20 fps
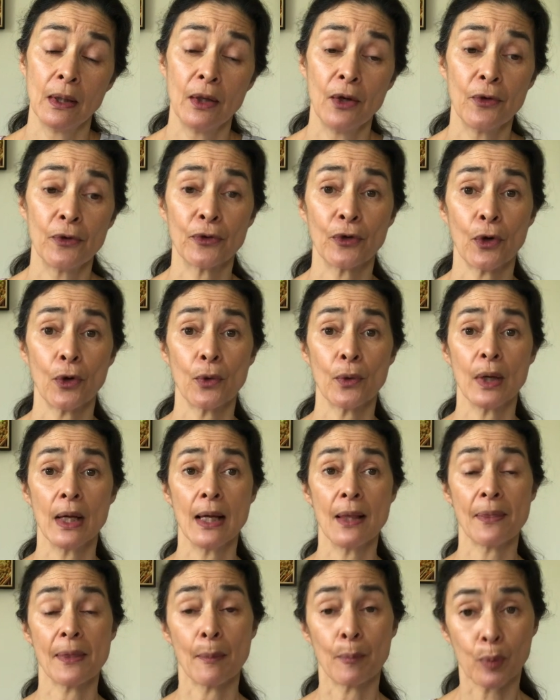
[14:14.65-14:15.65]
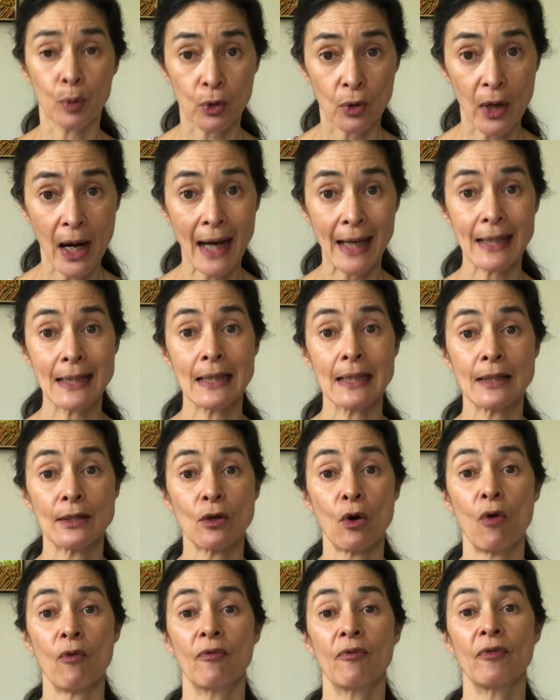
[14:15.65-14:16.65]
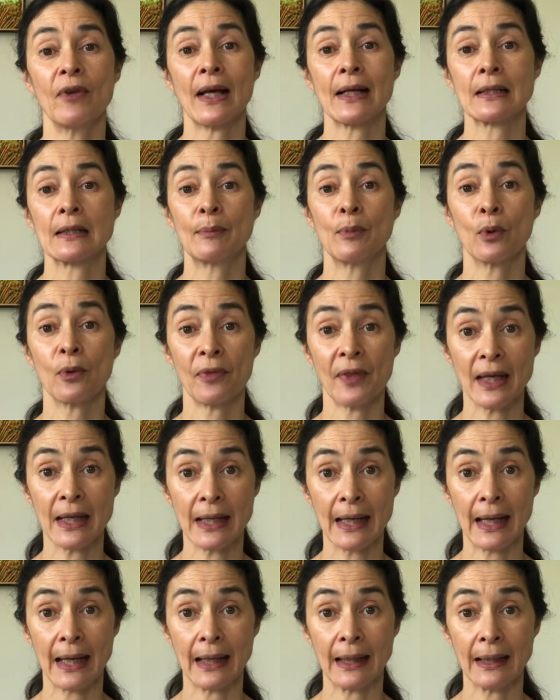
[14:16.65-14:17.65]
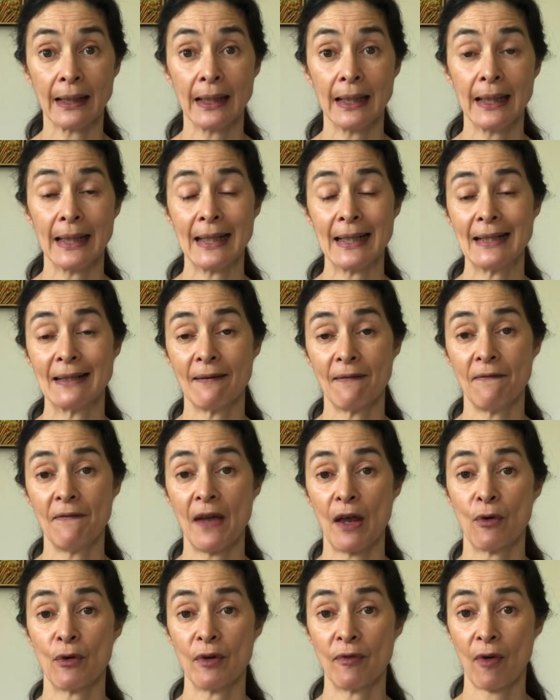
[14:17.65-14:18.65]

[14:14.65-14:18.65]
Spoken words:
So the practice of flexible thinking is a very,